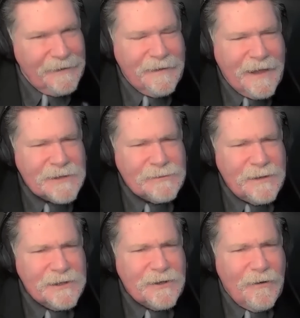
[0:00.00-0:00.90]
That's
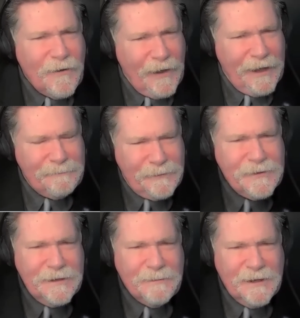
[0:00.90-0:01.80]
what I'd call a
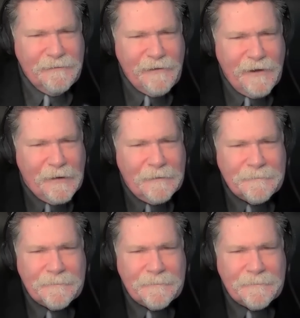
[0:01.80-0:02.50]
pretty big fail.